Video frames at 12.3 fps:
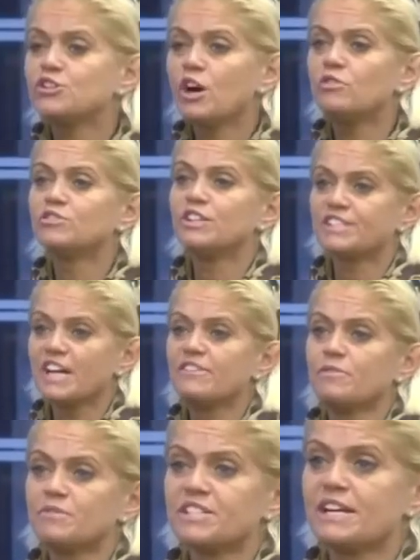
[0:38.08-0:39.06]
told her that
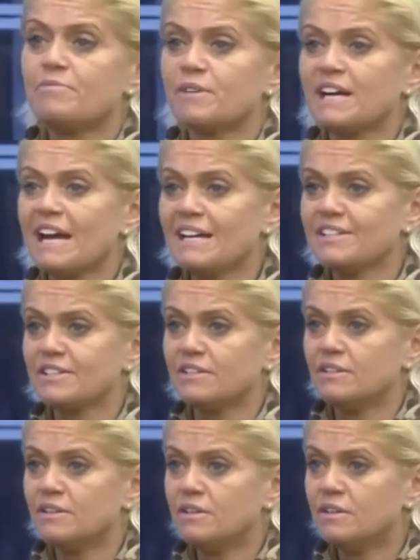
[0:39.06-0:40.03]
David was dead with cancer.
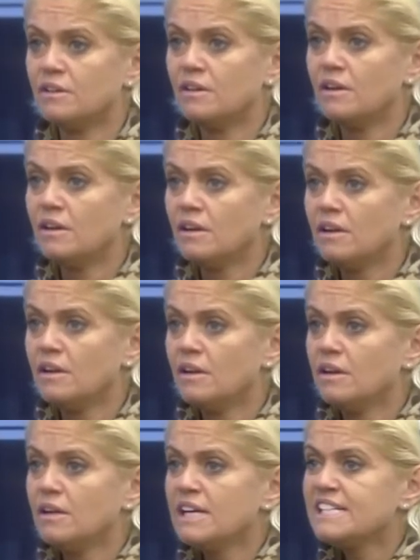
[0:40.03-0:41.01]
Yes, he
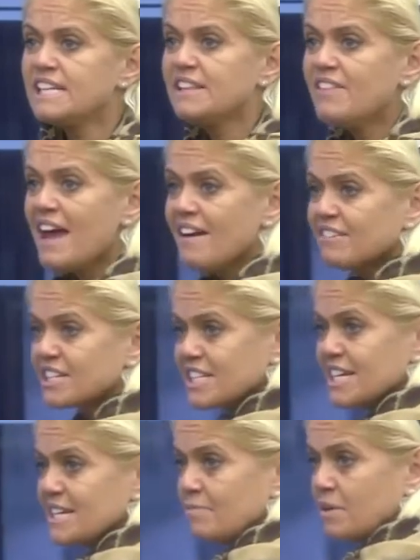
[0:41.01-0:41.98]
is. He's in there
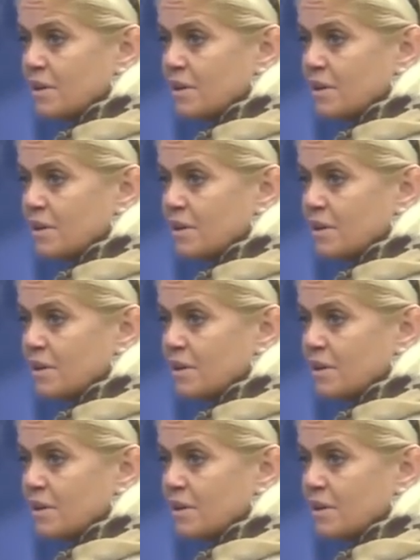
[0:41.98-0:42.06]
asleep.